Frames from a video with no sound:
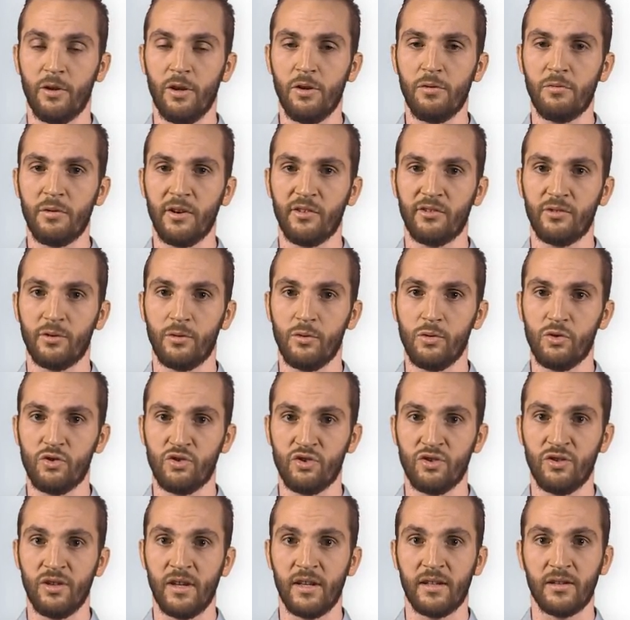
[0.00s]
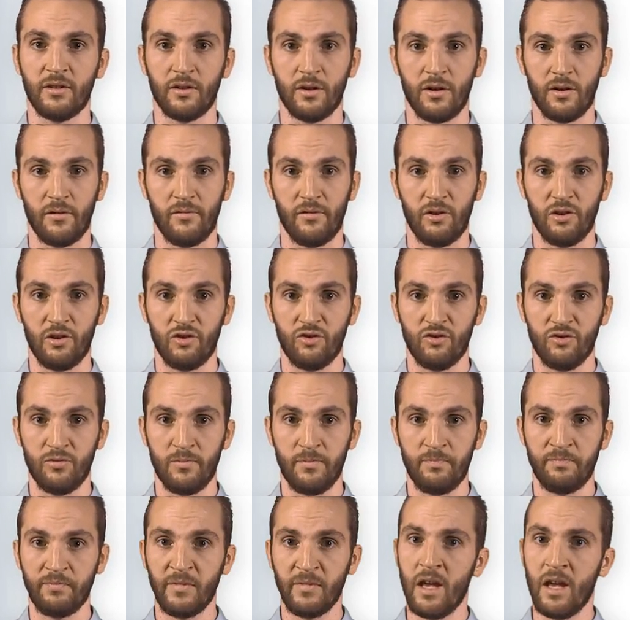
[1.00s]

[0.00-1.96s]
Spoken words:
low resolution and coverage.